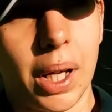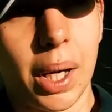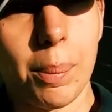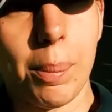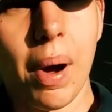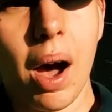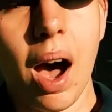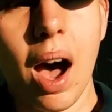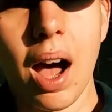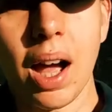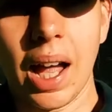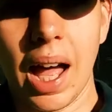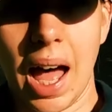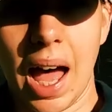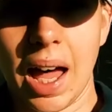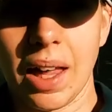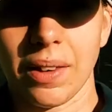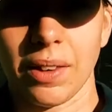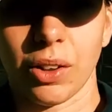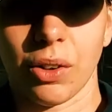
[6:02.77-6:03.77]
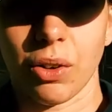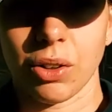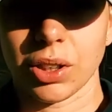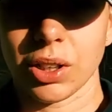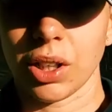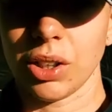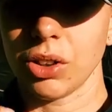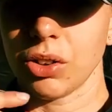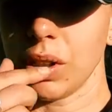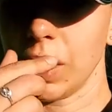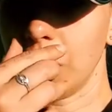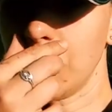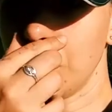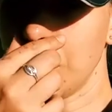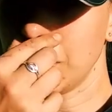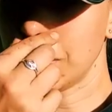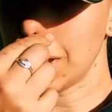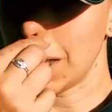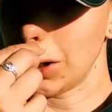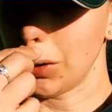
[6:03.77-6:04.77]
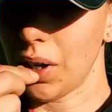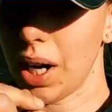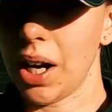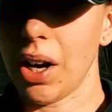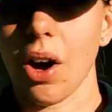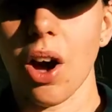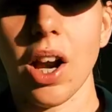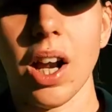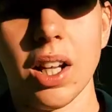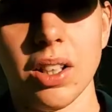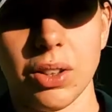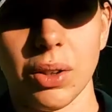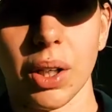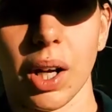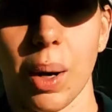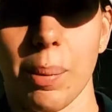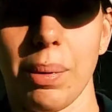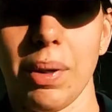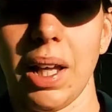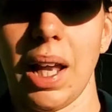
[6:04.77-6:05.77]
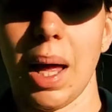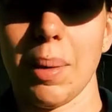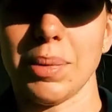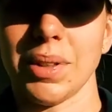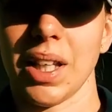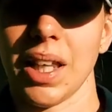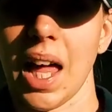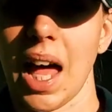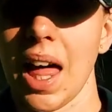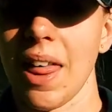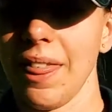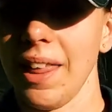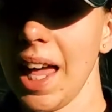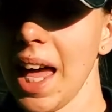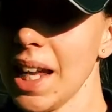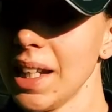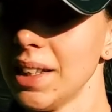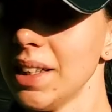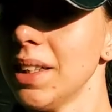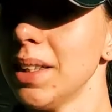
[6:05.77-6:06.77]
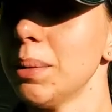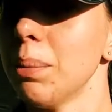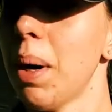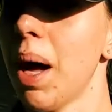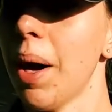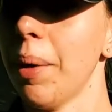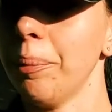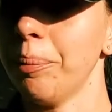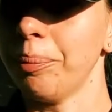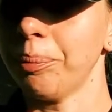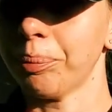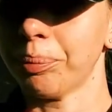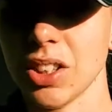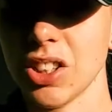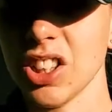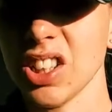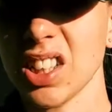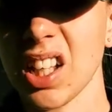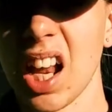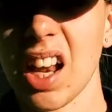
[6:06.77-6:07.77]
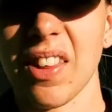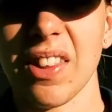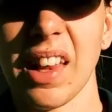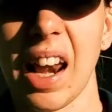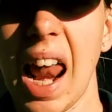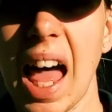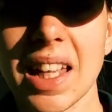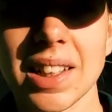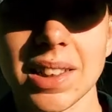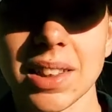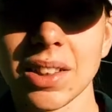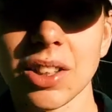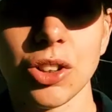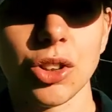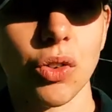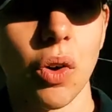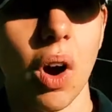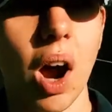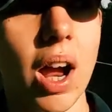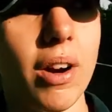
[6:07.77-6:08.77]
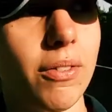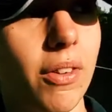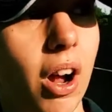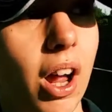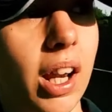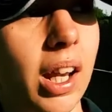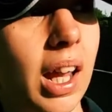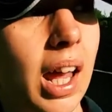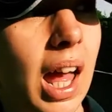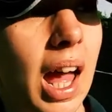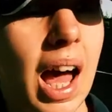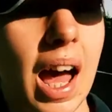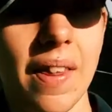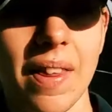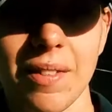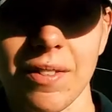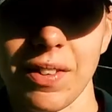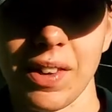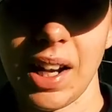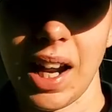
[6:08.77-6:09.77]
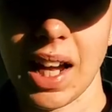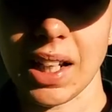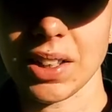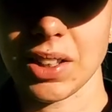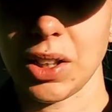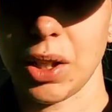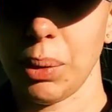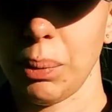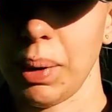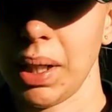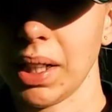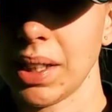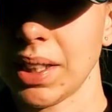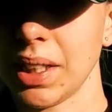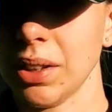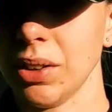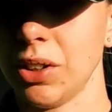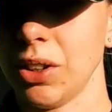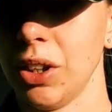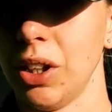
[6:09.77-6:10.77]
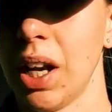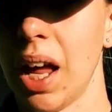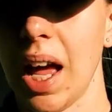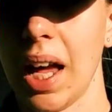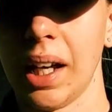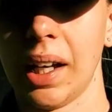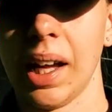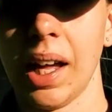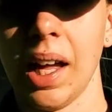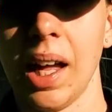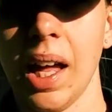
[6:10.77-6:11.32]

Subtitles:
going to park at the cross-country course that I train on and do a couple of laps at that at the end as well. So it's just kind of the last dry run, and then for the next 2 weeks he'll do like